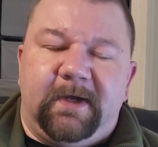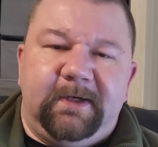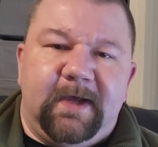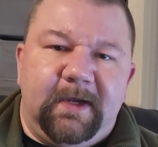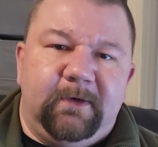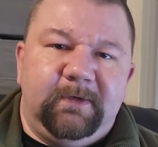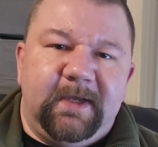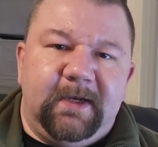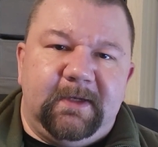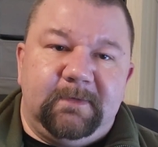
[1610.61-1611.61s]
I don't
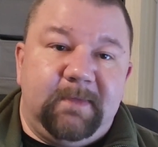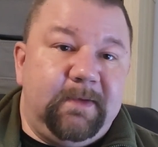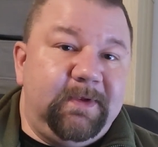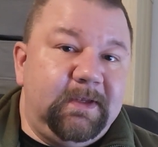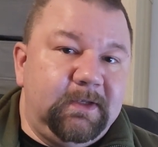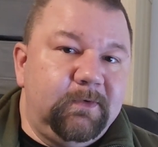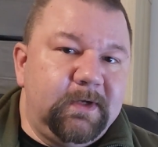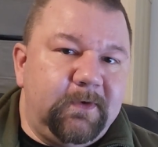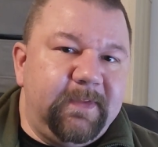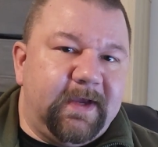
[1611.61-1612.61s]
get it. Maybe you
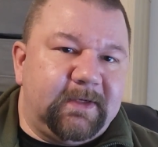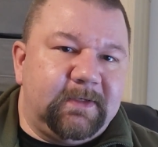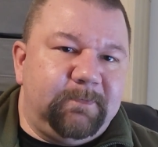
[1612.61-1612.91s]
know that.